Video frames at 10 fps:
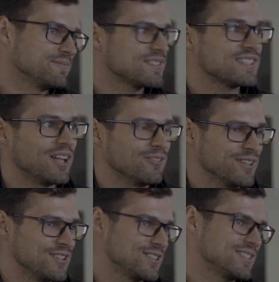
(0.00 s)

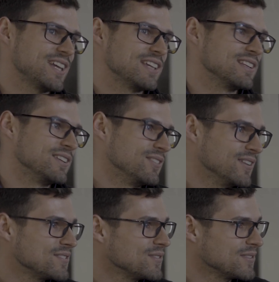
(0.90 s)
salvaged Tesla
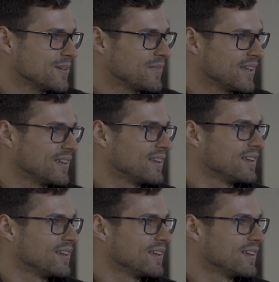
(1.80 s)
units or something